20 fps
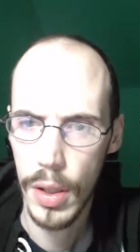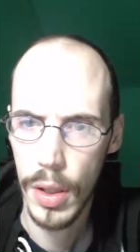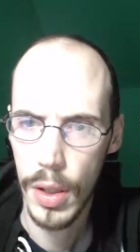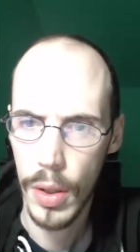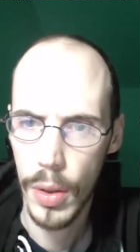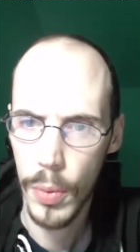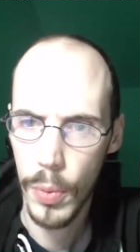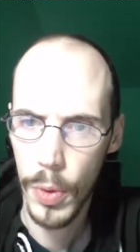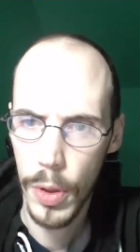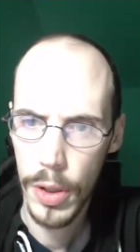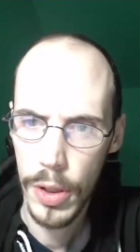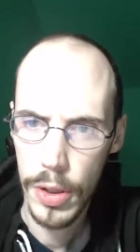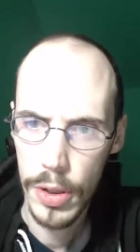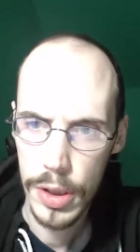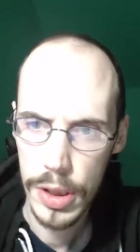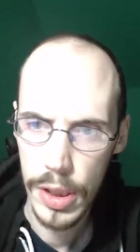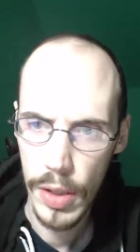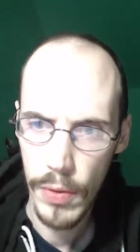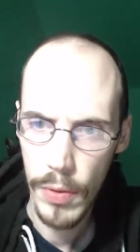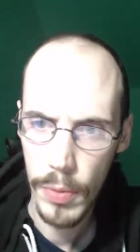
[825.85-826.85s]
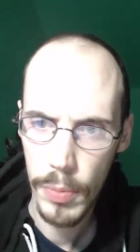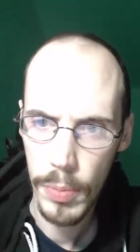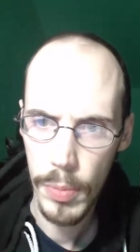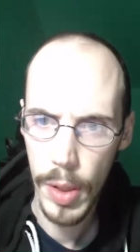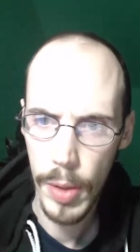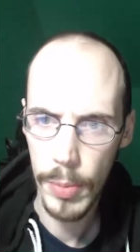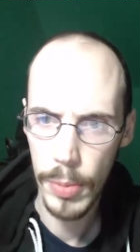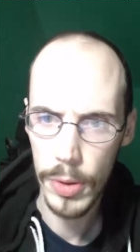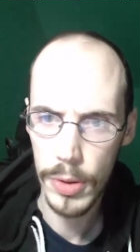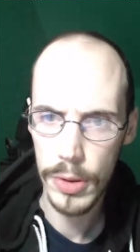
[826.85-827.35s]
Workers, 7
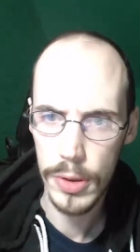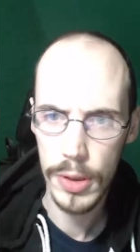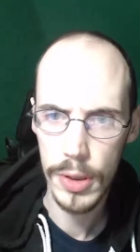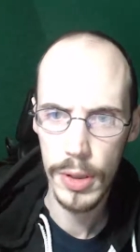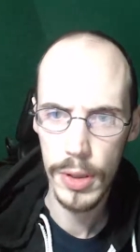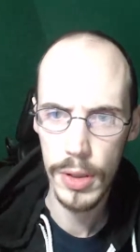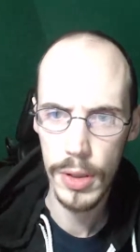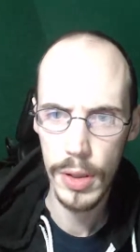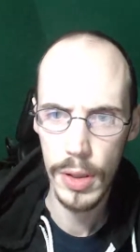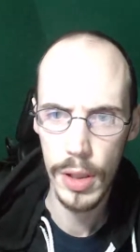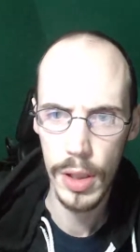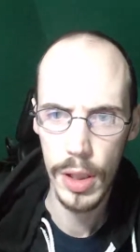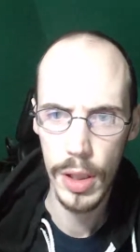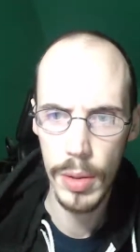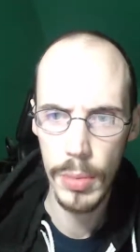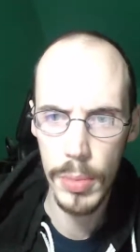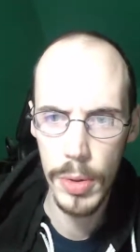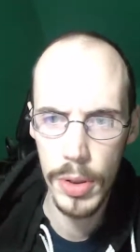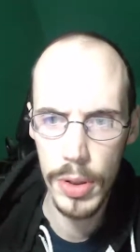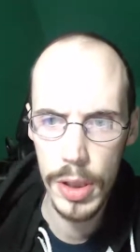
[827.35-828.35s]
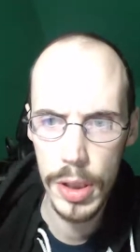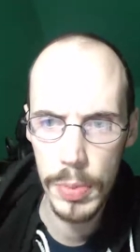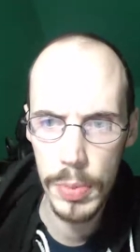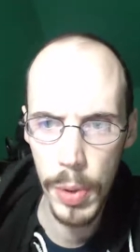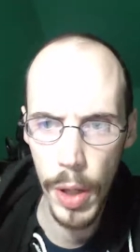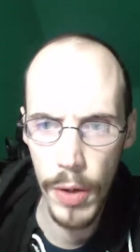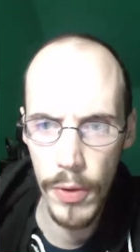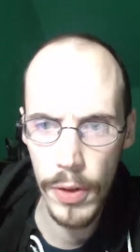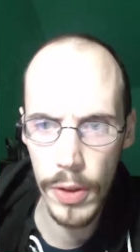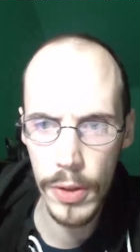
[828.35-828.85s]
members. Camilla's
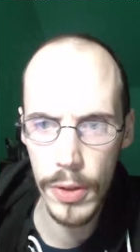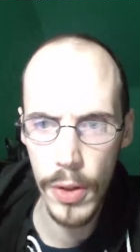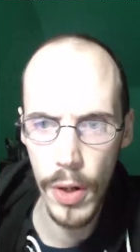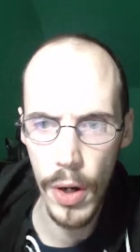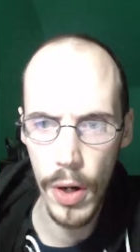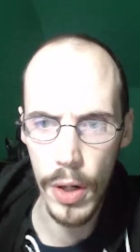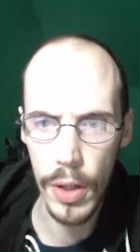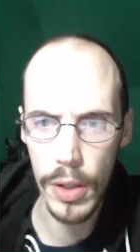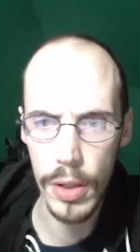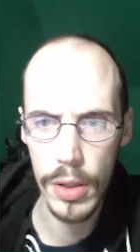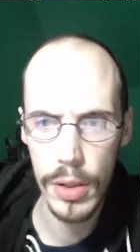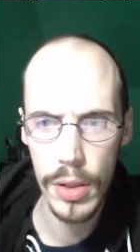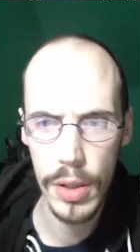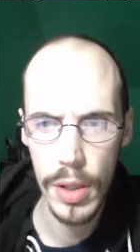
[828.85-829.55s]
private guard,